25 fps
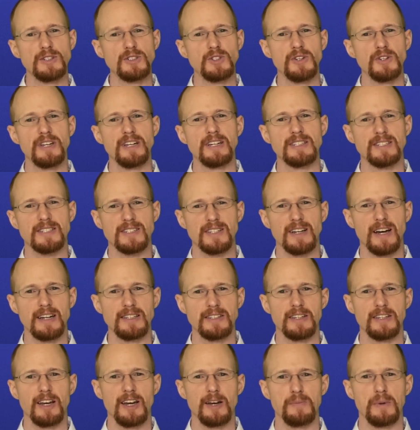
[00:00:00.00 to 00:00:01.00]
Once you get inside
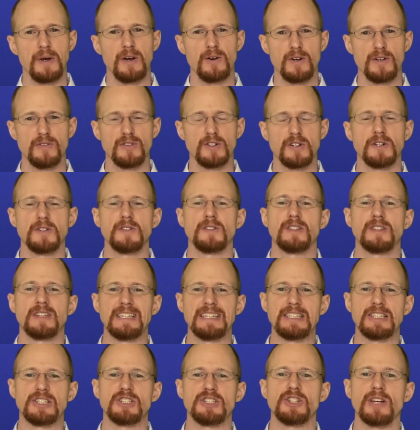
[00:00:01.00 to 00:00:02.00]
the app, however,
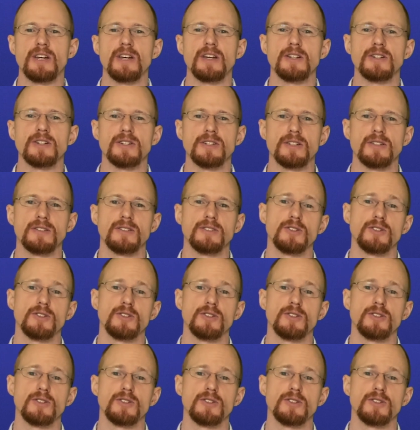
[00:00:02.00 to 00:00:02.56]
things change.